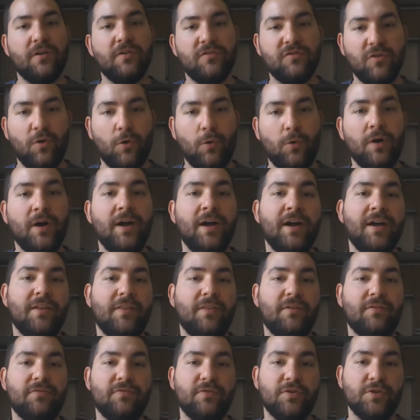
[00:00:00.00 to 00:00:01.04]
So
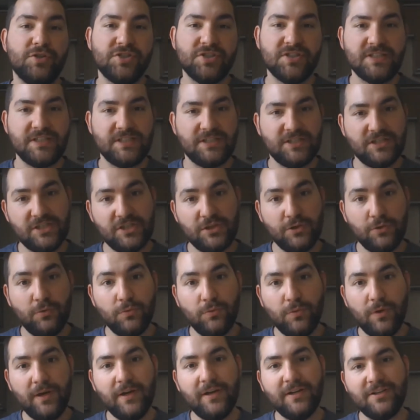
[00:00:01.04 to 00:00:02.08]
the first
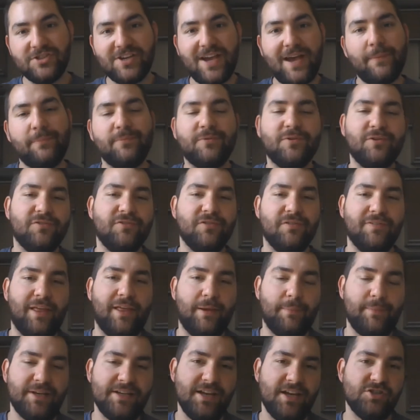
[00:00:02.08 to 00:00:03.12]
two chapters of
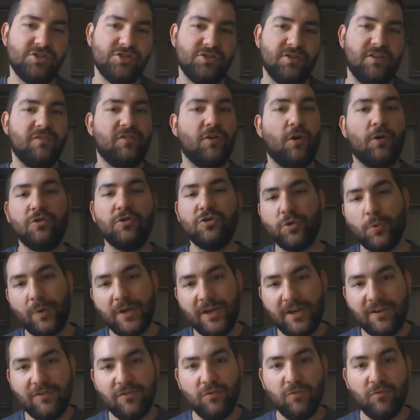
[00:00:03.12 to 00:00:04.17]
Lamentations are
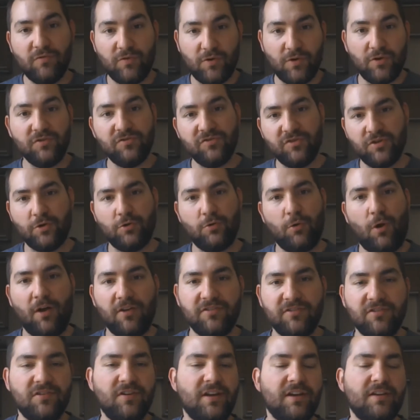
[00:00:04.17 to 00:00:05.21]
22 verse
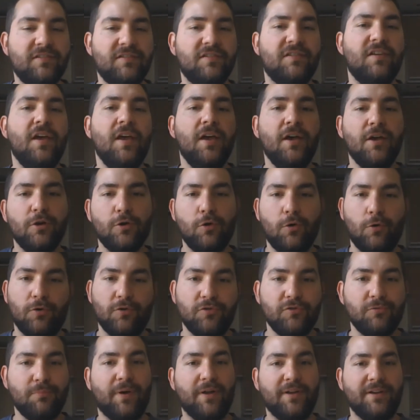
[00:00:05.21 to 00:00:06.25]
acrostics
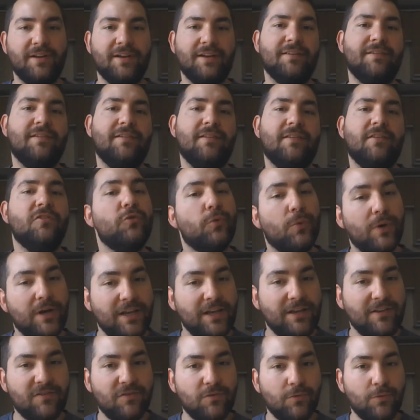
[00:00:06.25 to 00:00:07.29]
corresponding to the
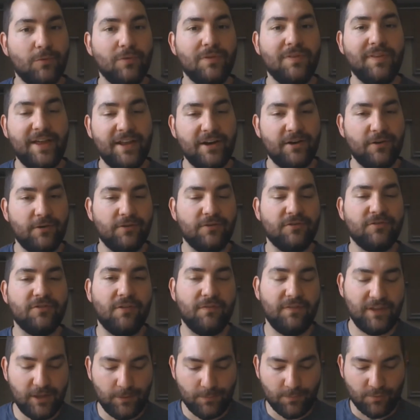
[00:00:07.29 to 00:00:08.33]
22 letters
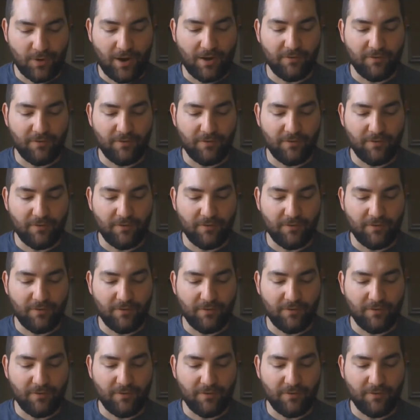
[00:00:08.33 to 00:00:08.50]
of the Hebrew